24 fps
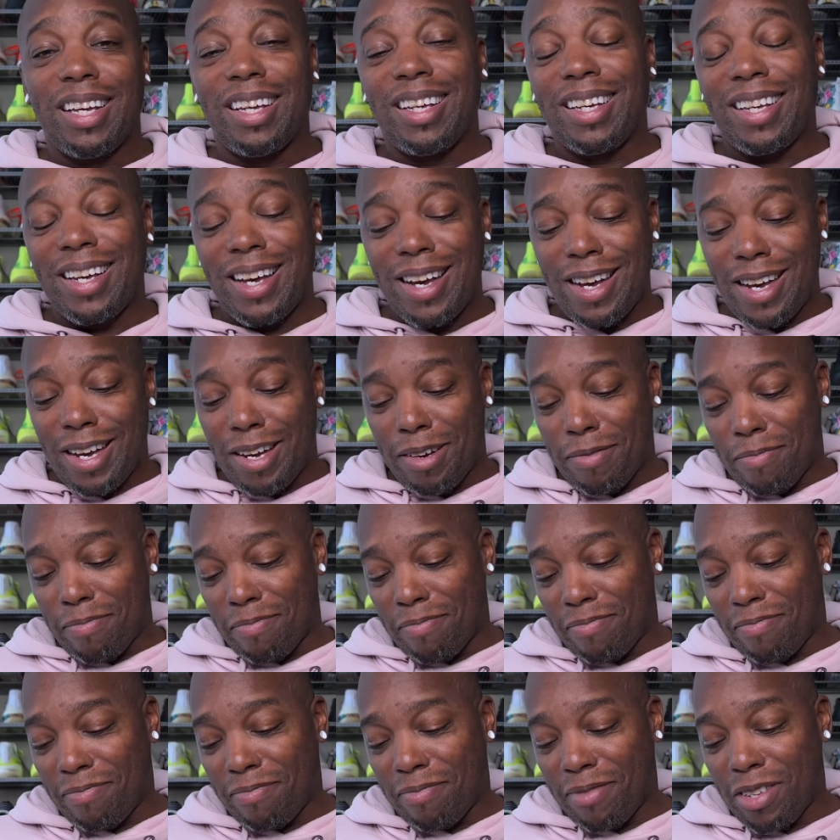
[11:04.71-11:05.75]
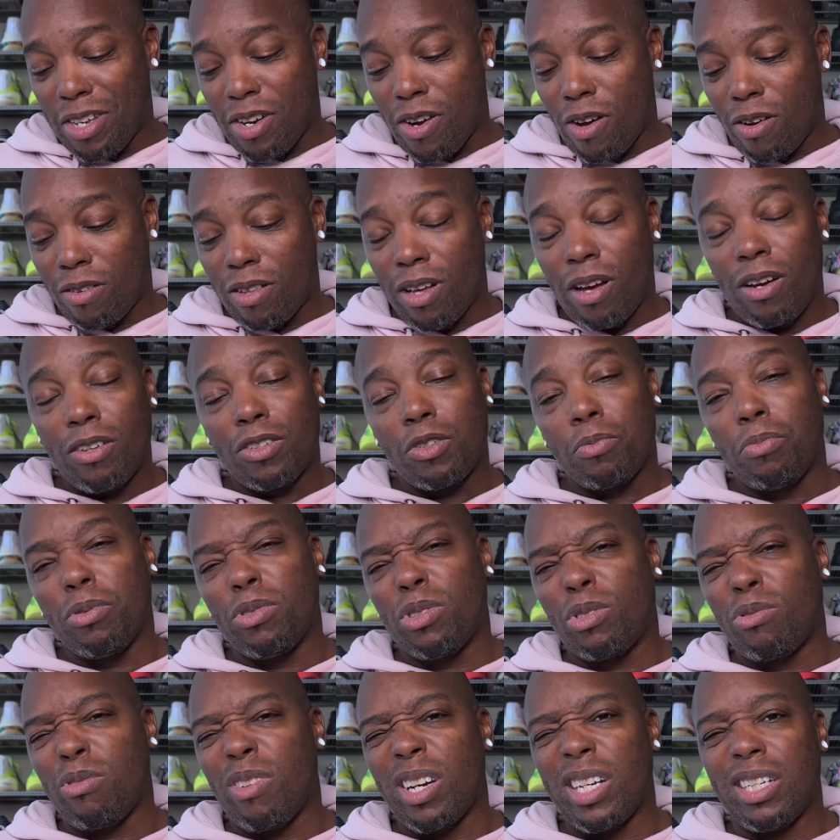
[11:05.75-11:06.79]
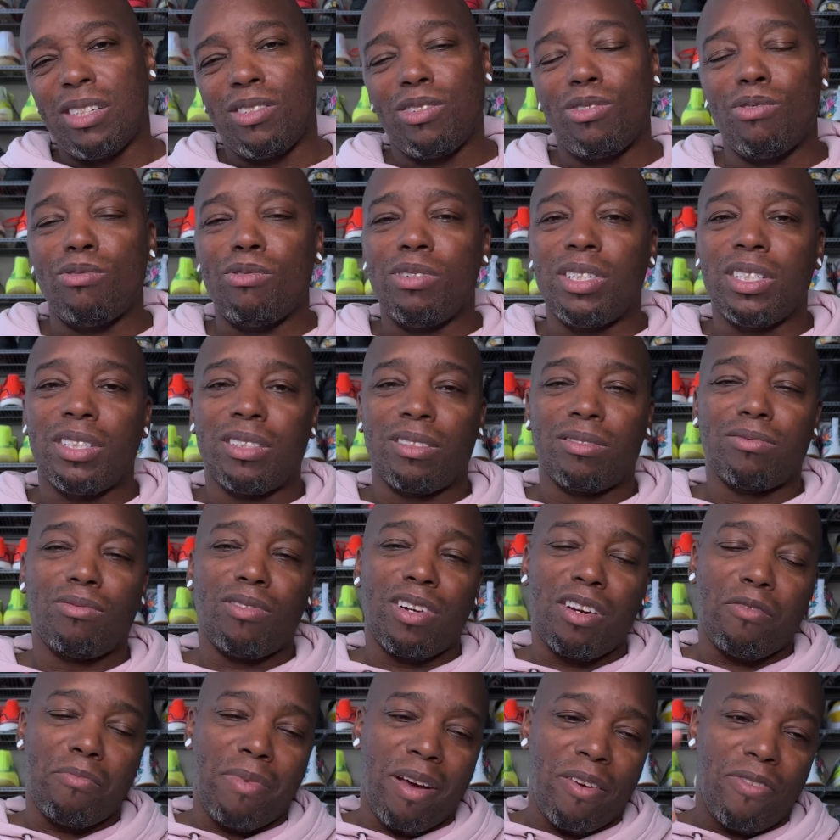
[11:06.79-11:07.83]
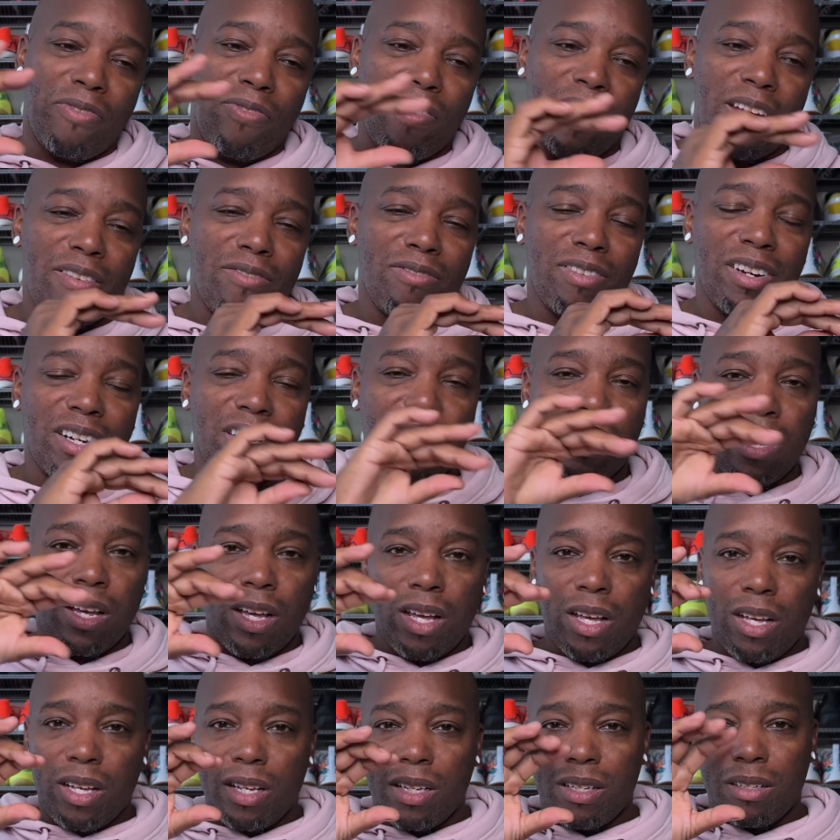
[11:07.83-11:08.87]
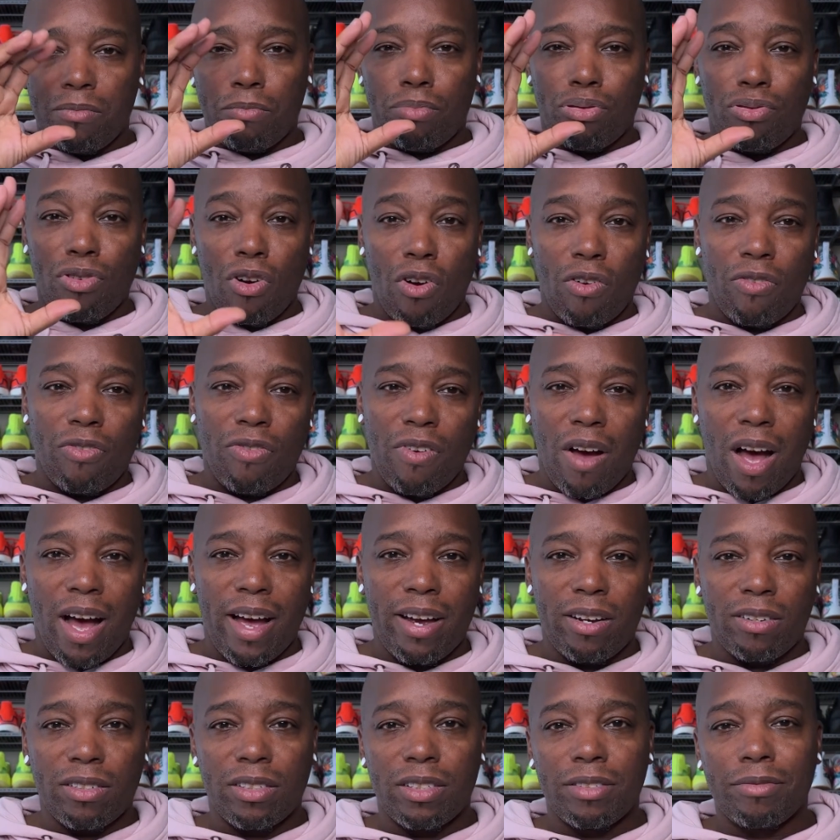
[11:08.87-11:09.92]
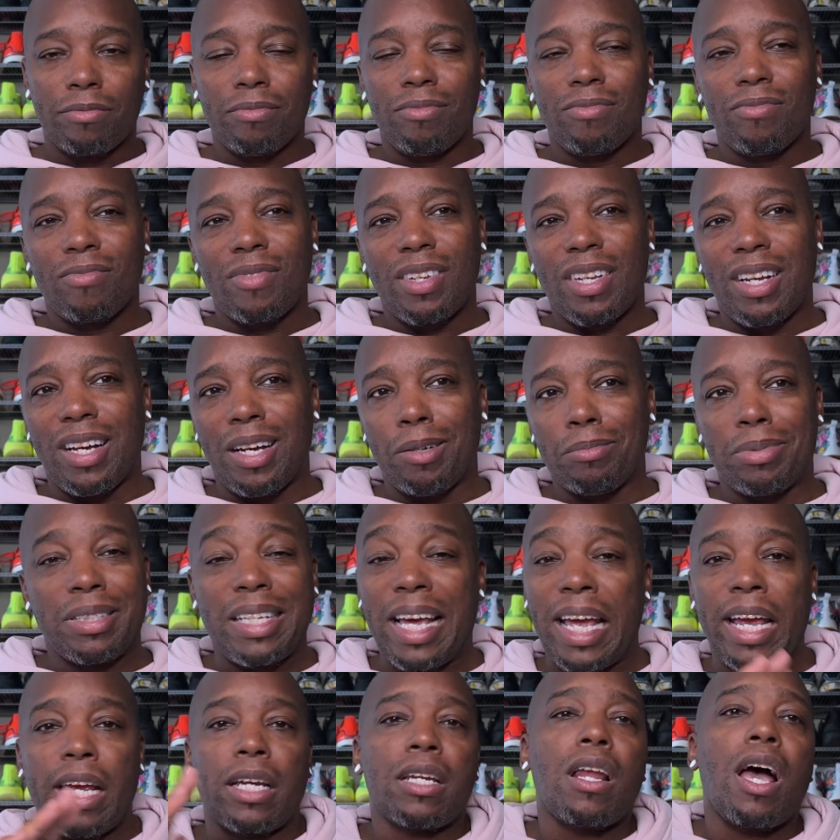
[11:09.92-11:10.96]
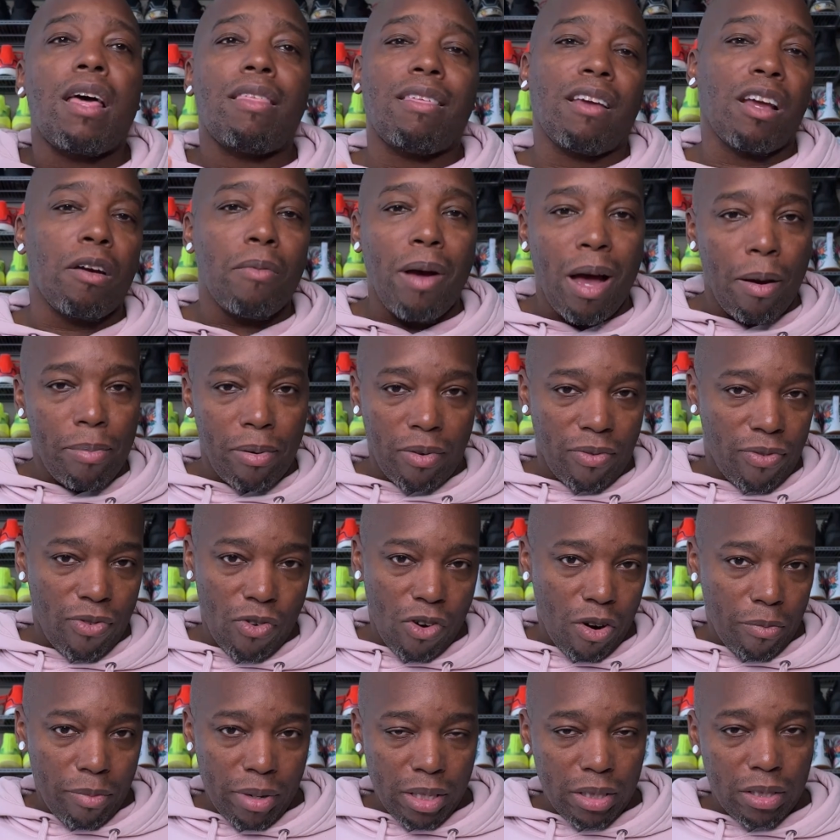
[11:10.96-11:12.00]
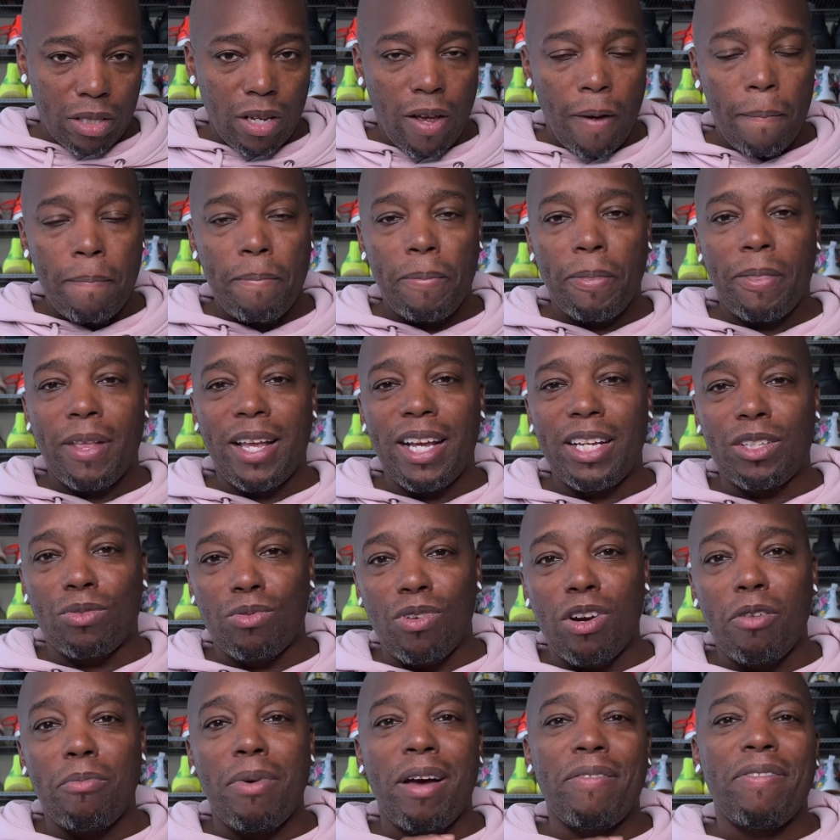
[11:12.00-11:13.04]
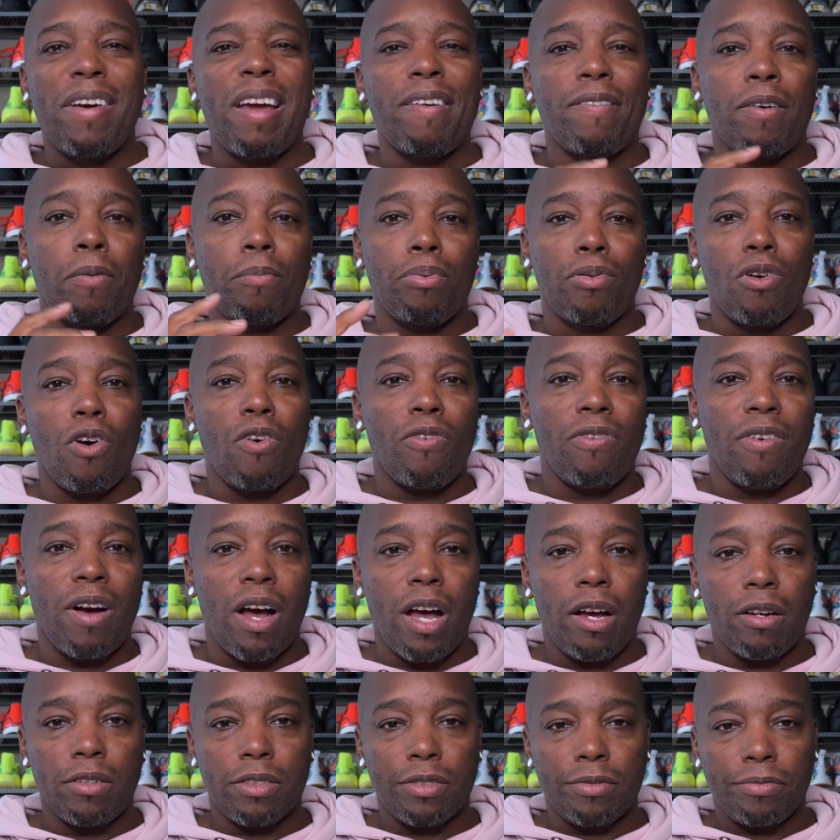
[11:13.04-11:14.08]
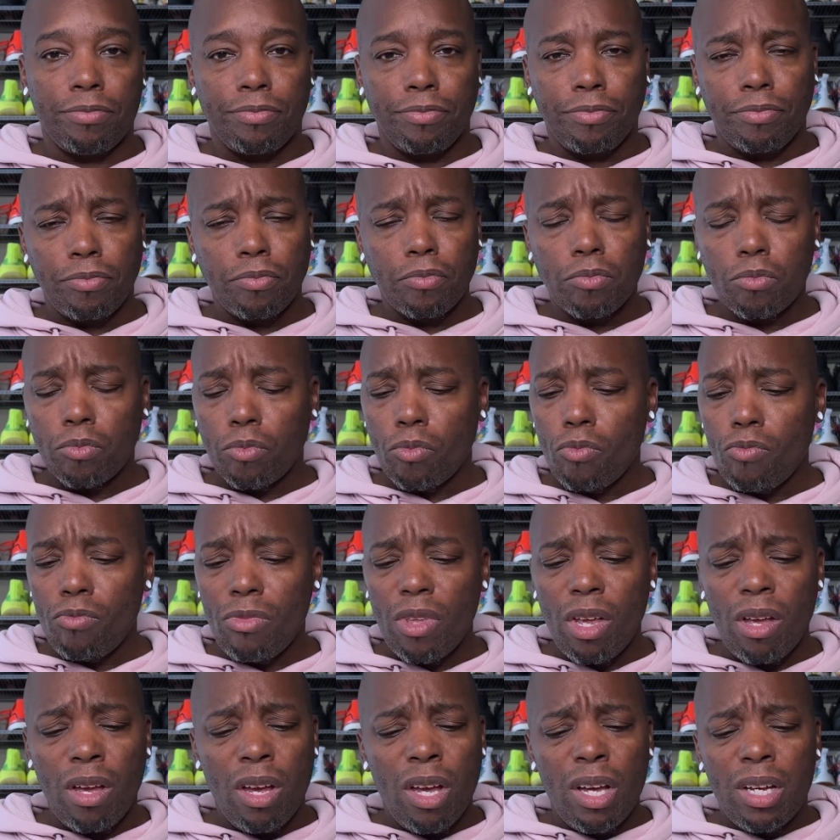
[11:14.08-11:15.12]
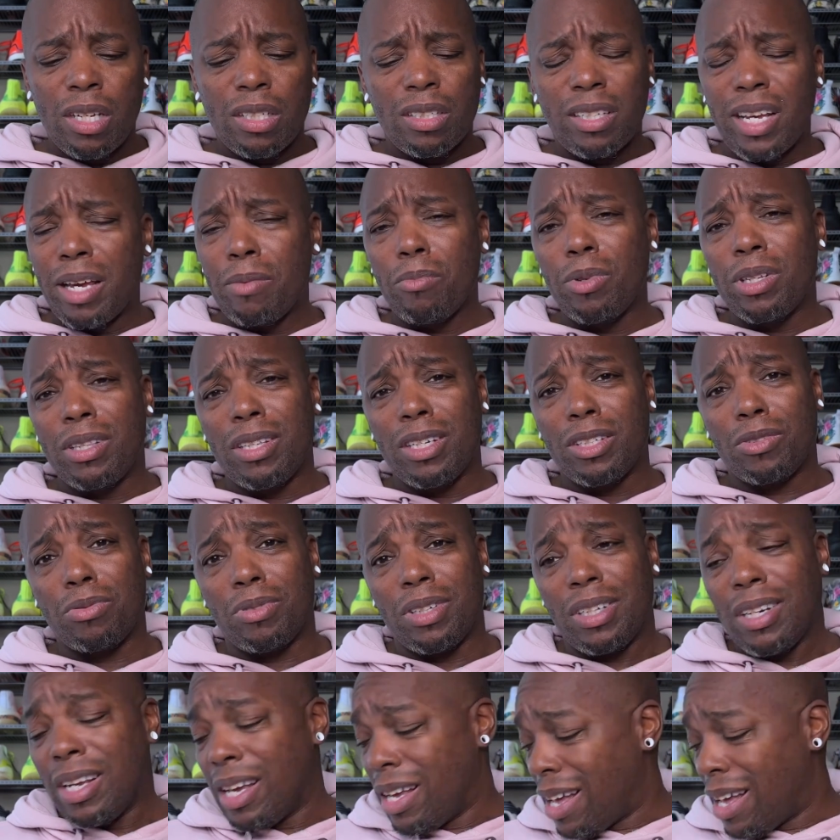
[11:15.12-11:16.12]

You know, the Ultra Boost 22 is one of my favorite profiles. Saying nothing about performance, it's one of my favorite profiles. Same with this one.